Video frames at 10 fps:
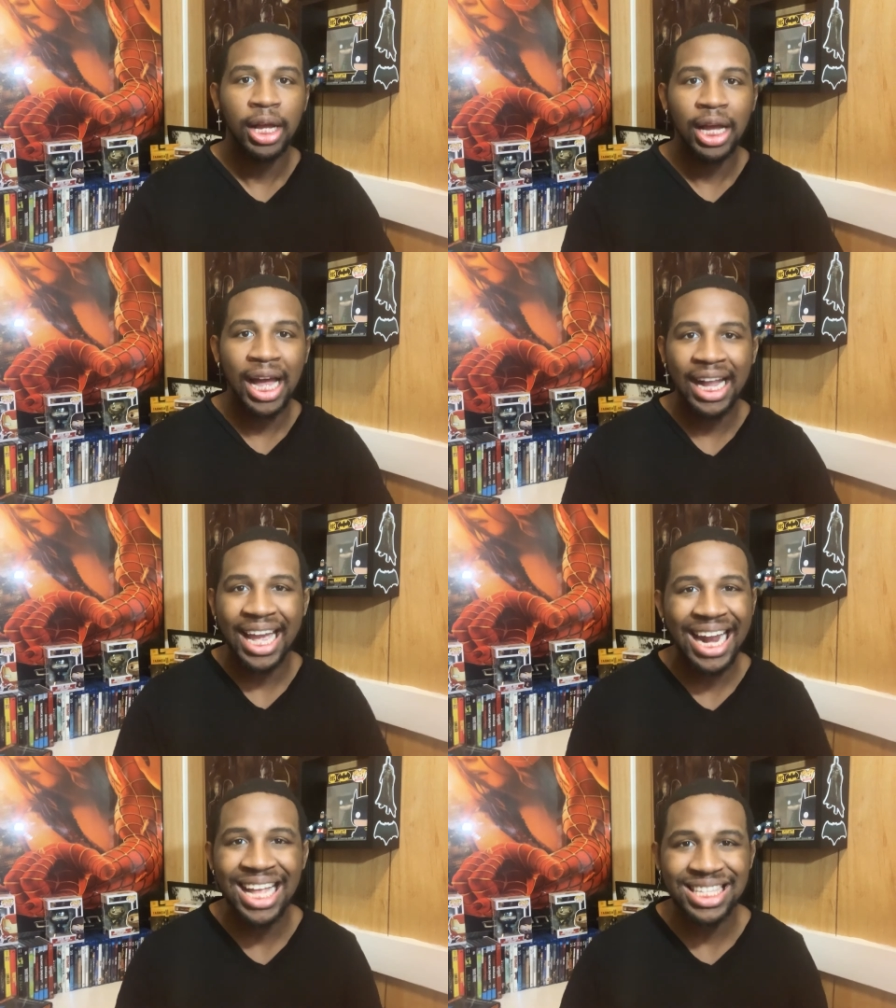I
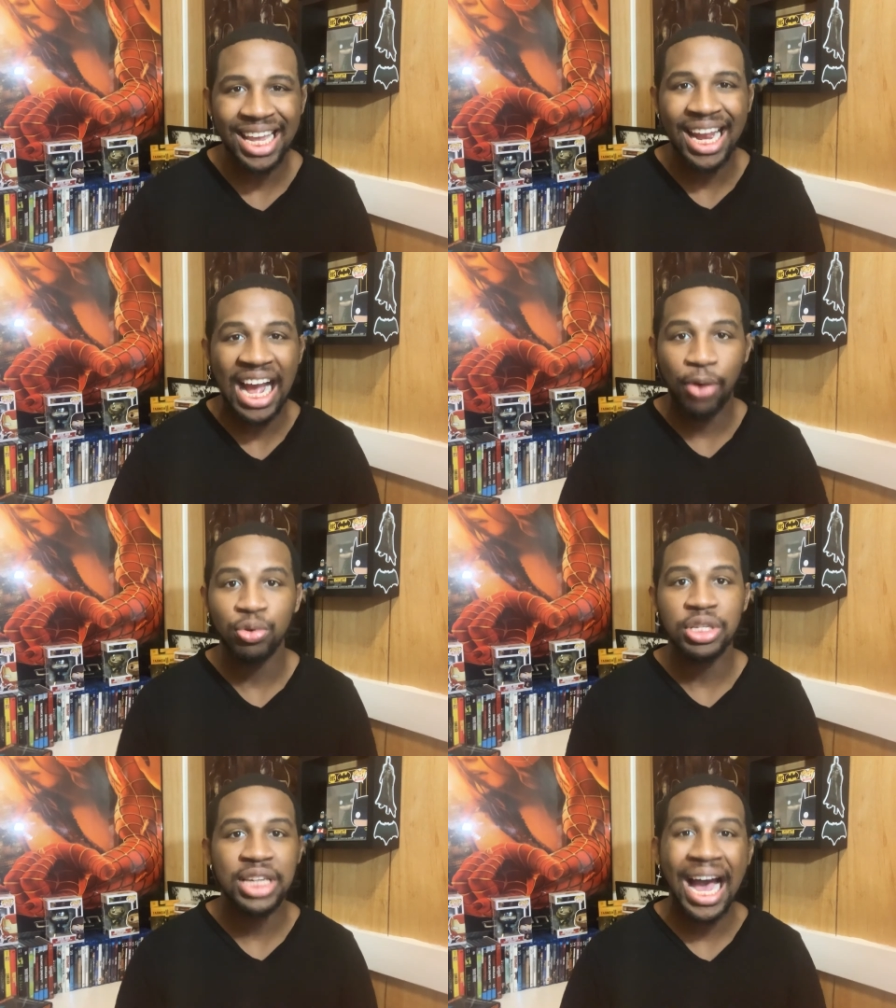cannot say I
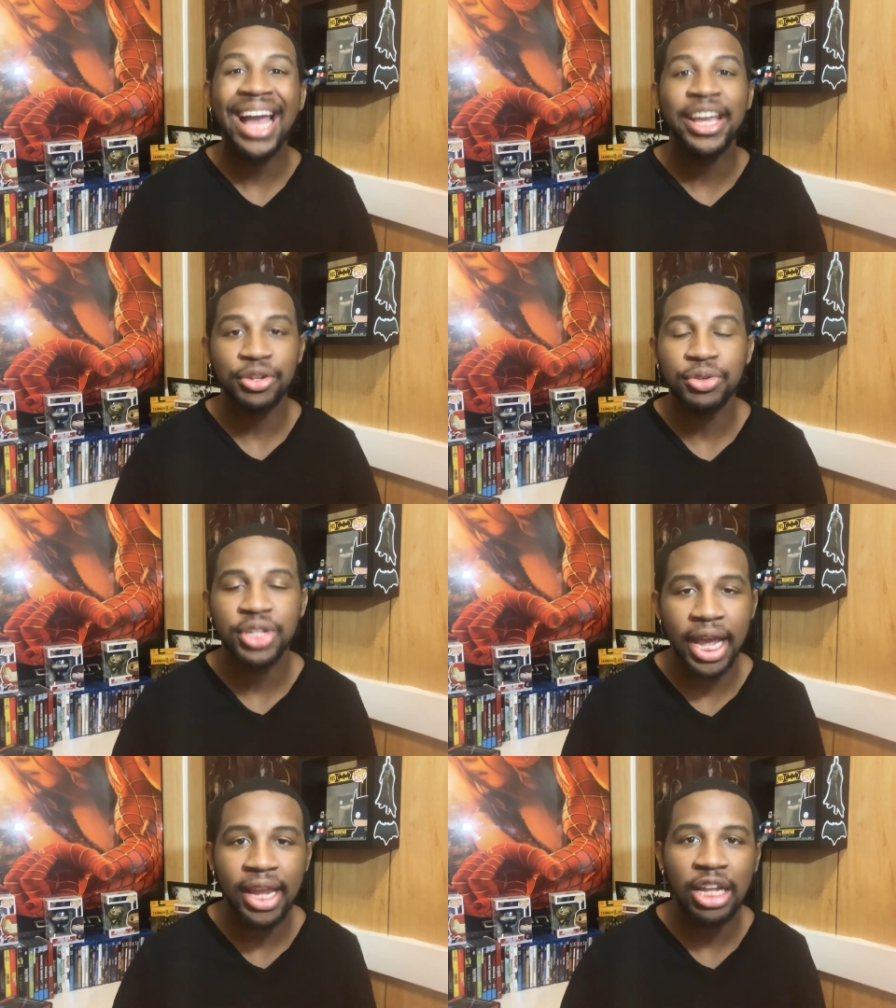was not
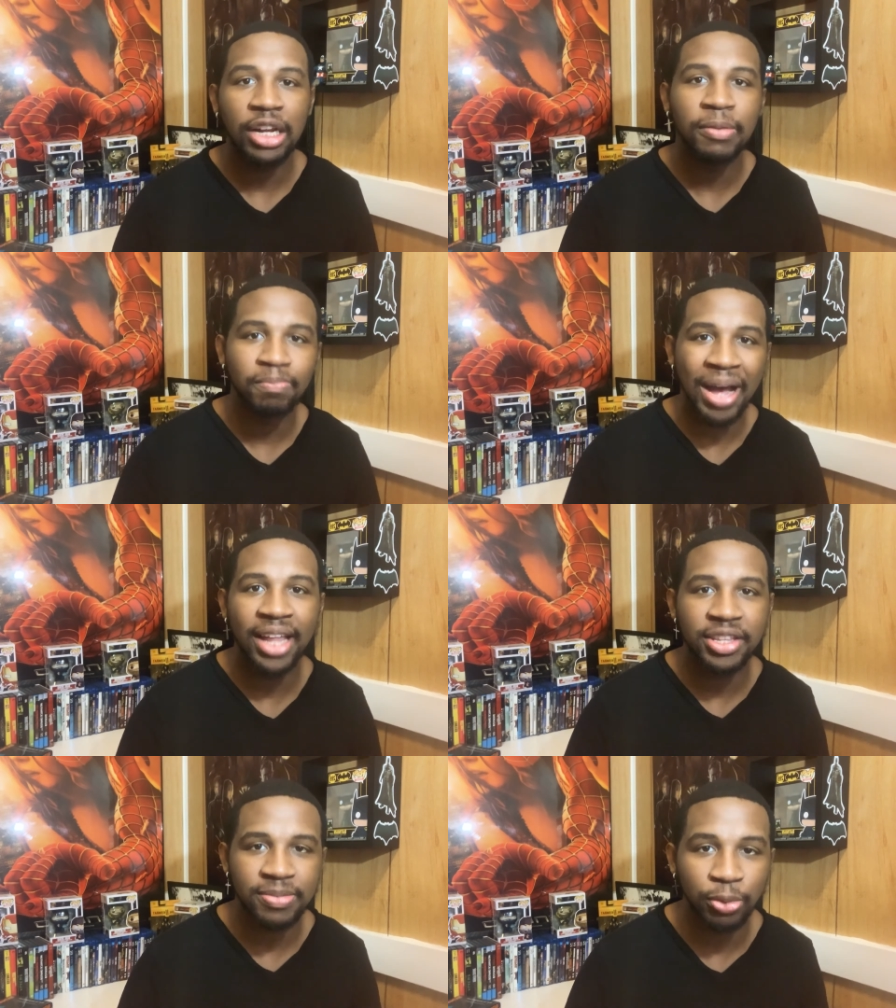entertained by
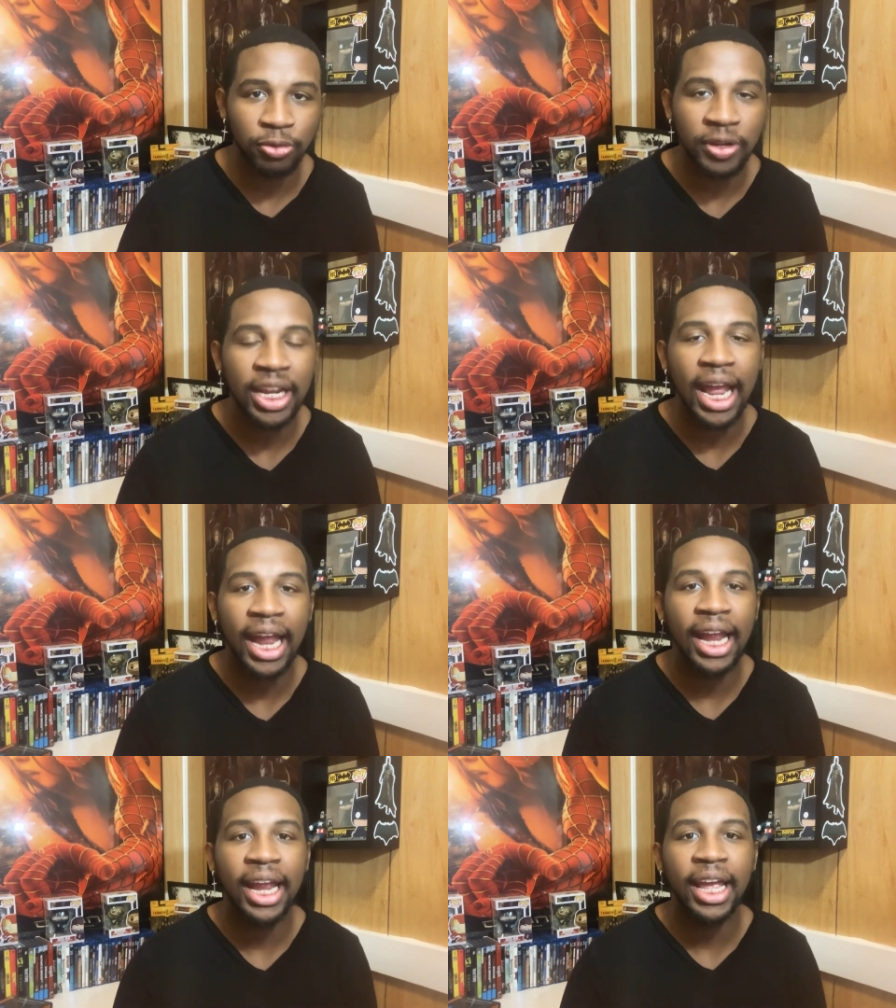this movie
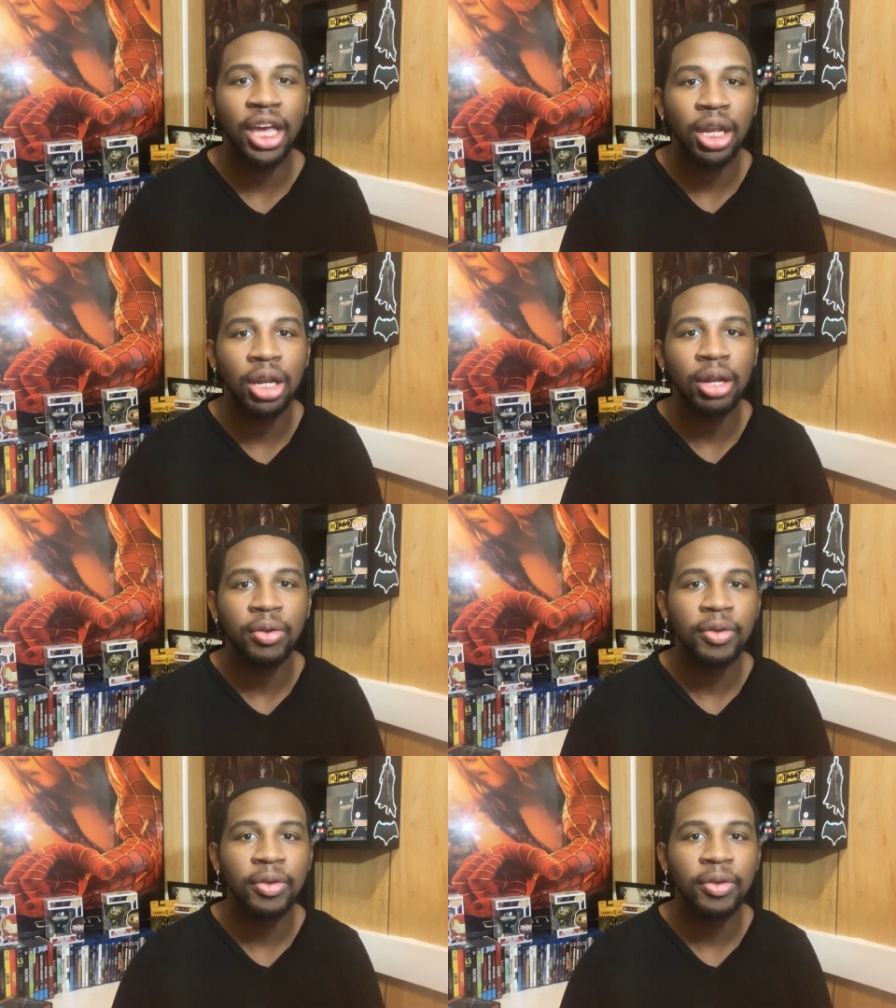and